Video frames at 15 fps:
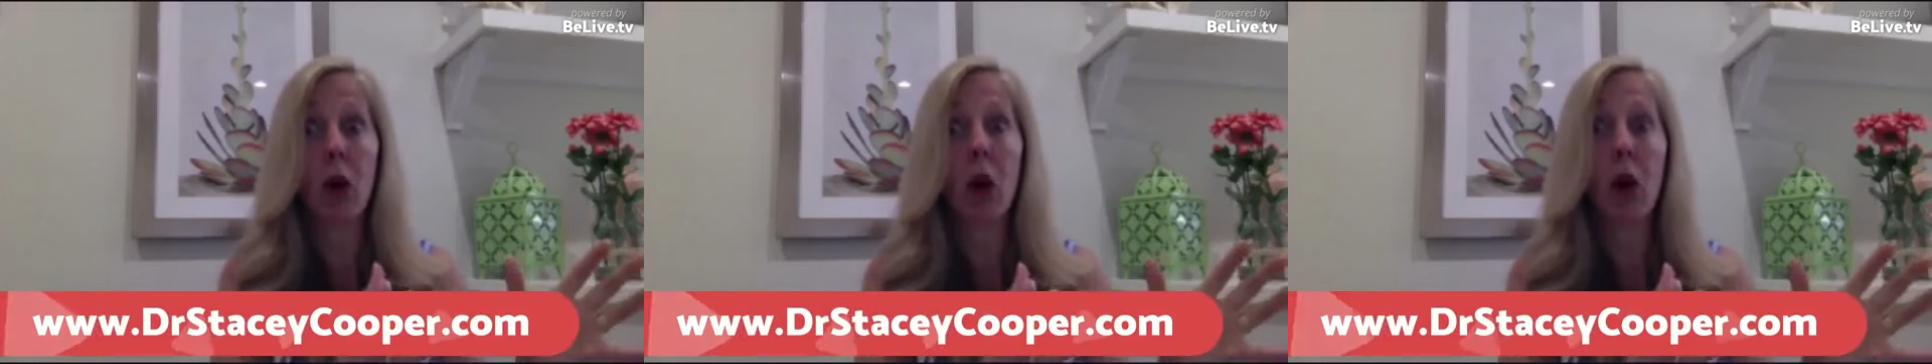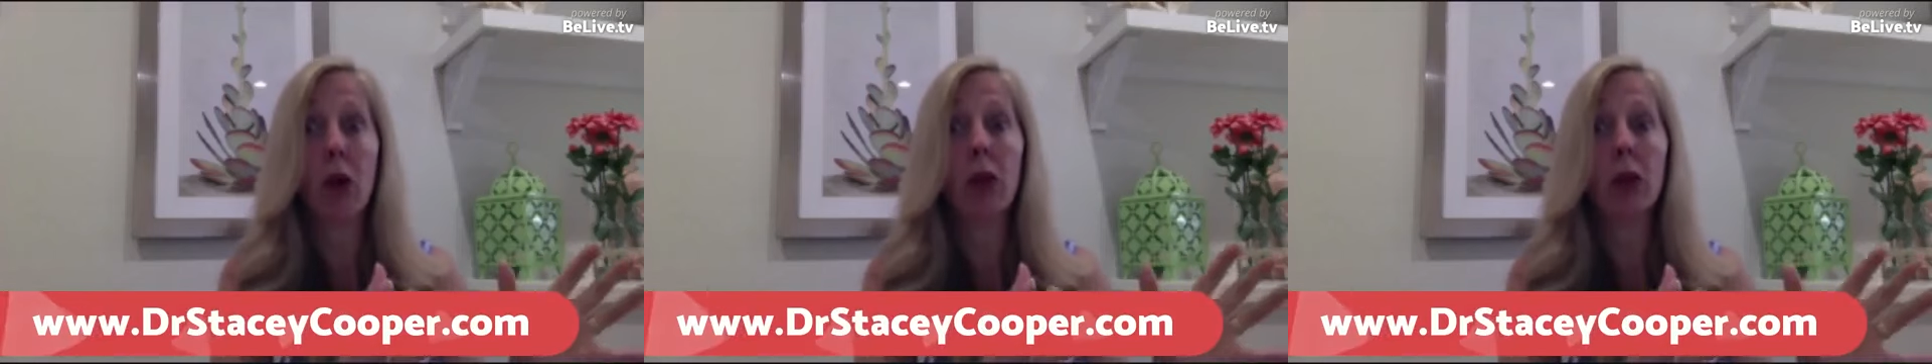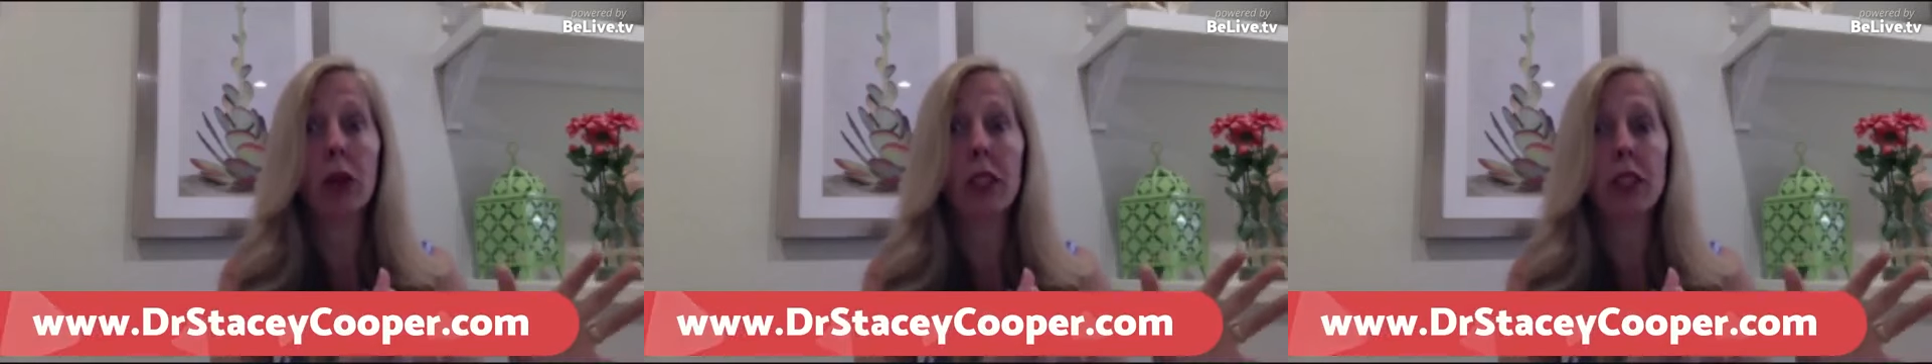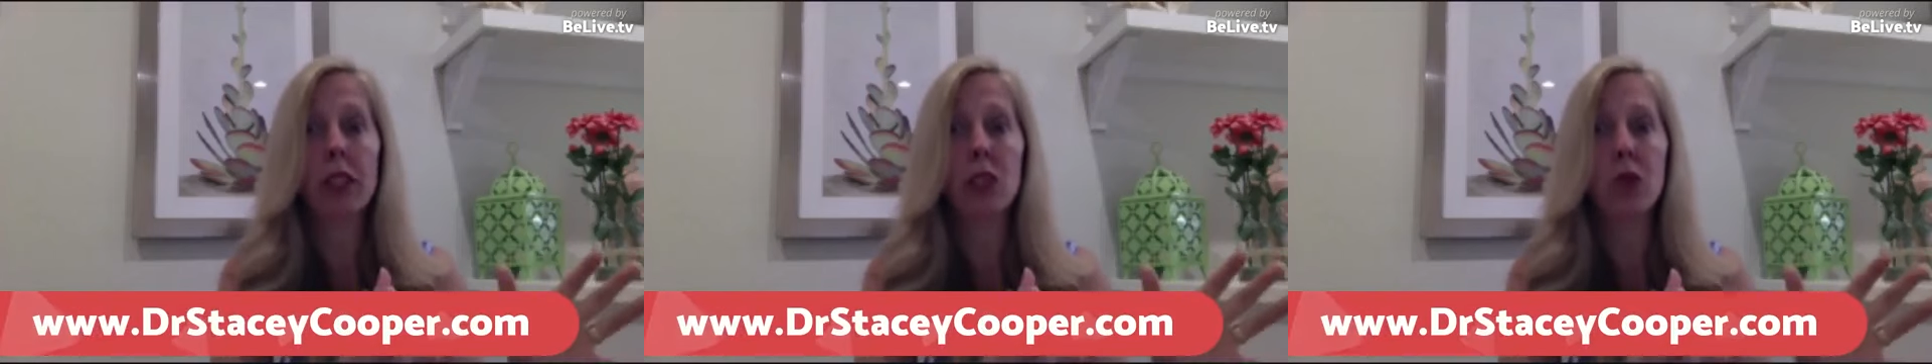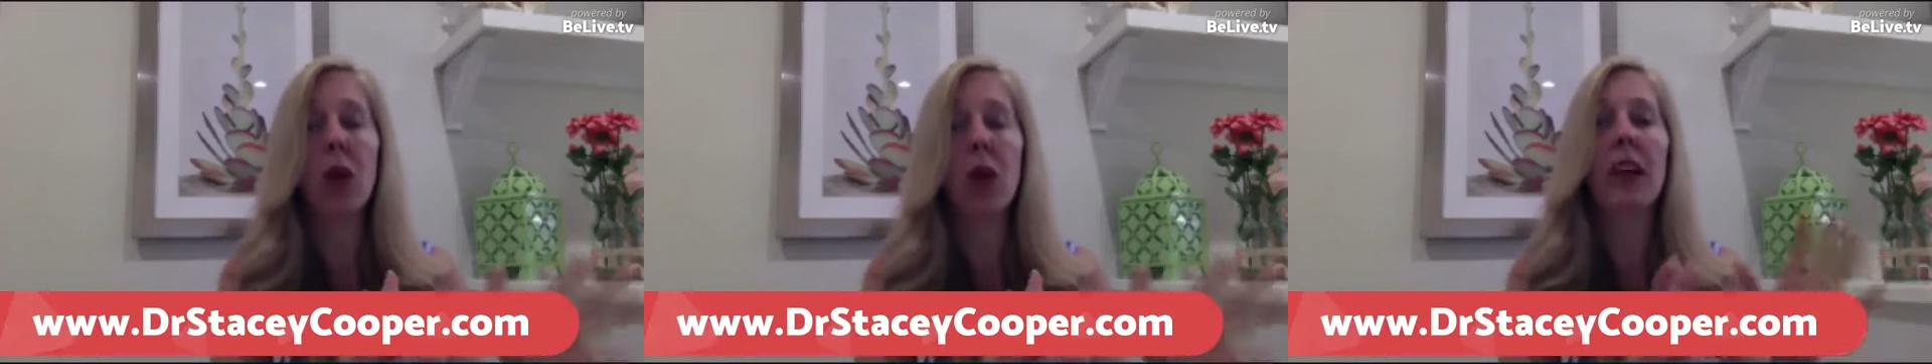all the
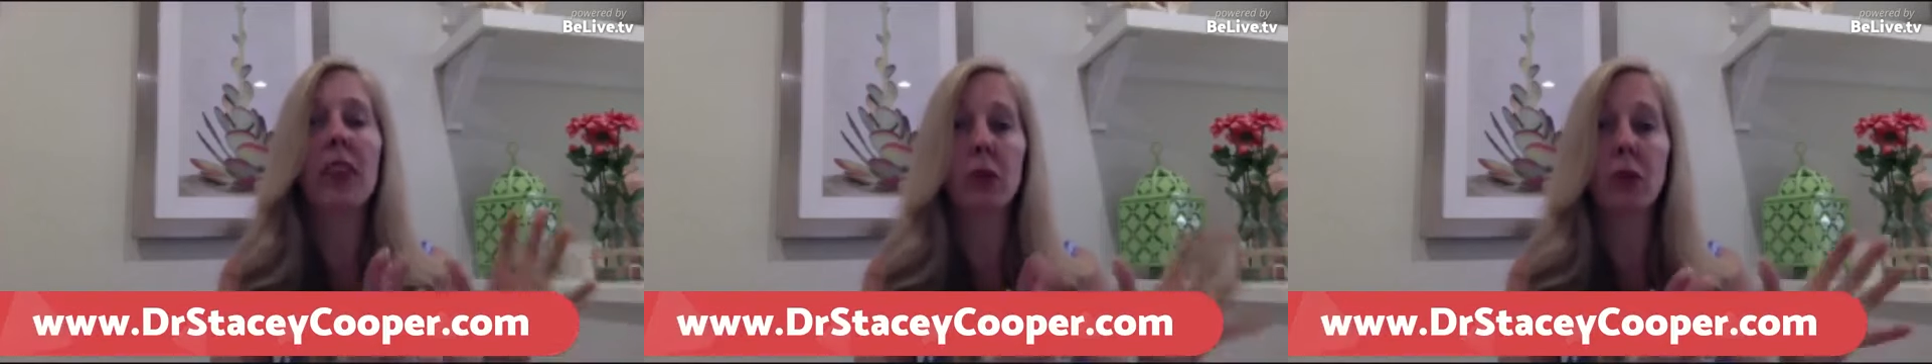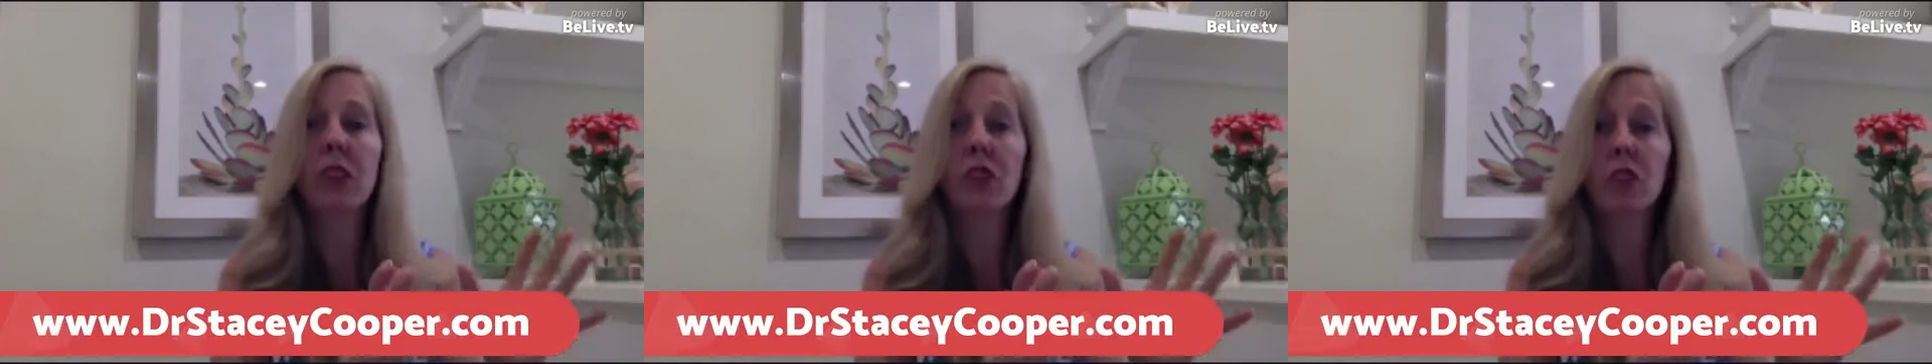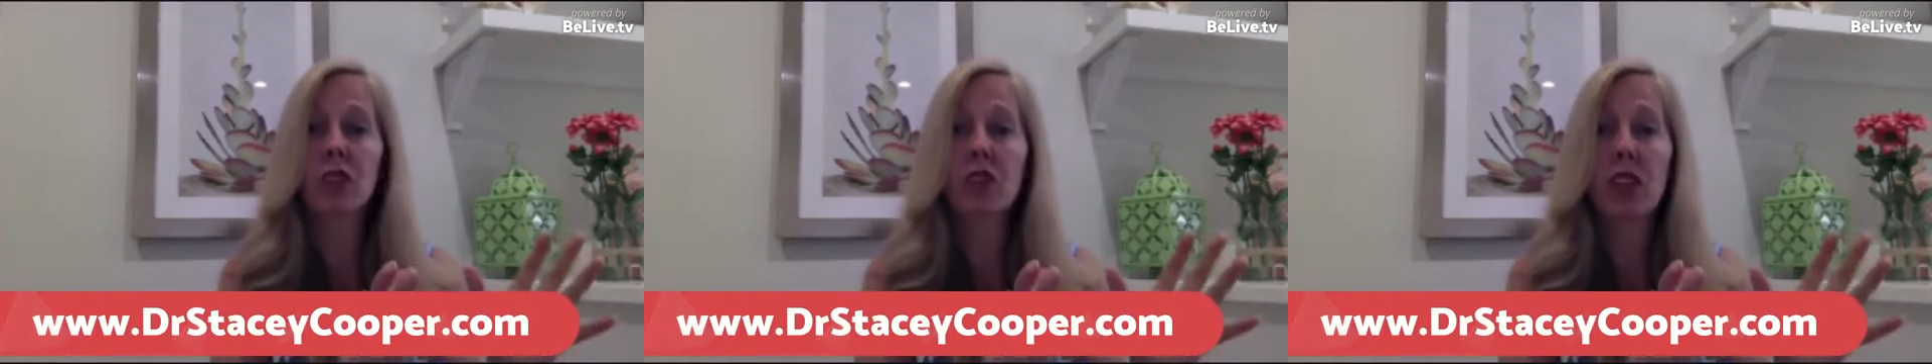reasons why and the research